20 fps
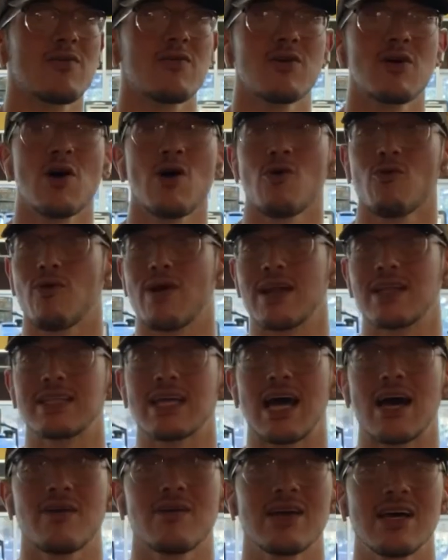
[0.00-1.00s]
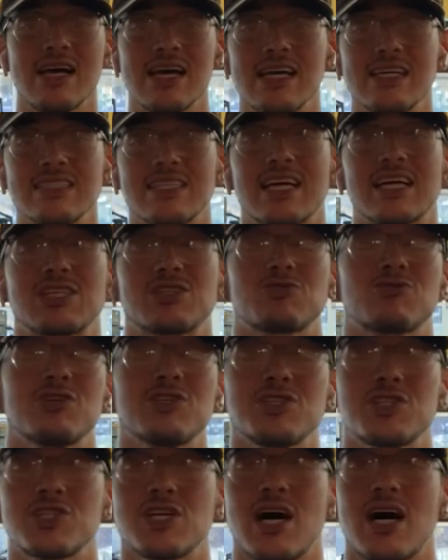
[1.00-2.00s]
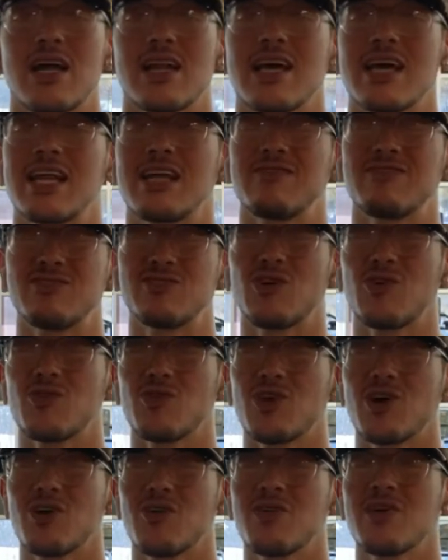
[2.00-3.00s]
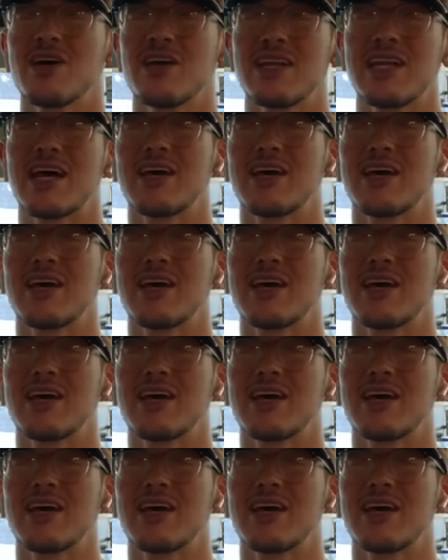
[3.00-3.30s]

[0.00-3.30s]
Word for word: Write it down, take a screenshot, and if you don't know, now you